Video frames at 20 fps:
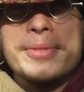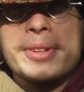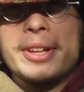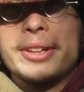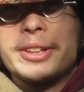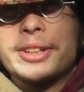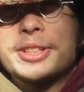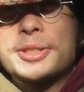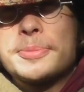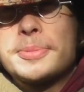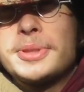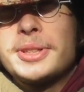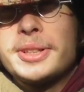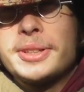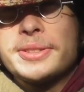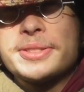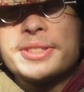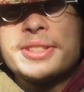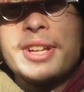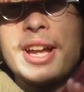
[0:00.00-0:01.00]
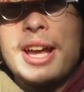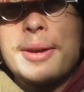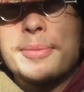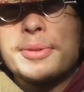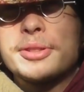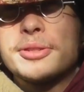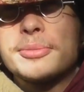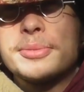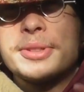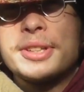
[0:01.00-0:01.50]
an experience. It
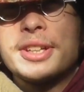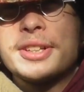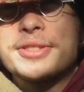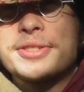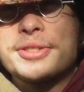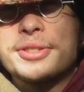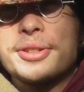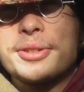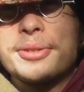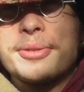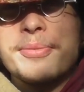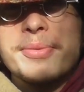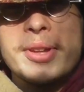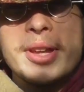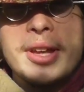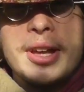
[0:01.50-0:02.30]
happened to me years ago.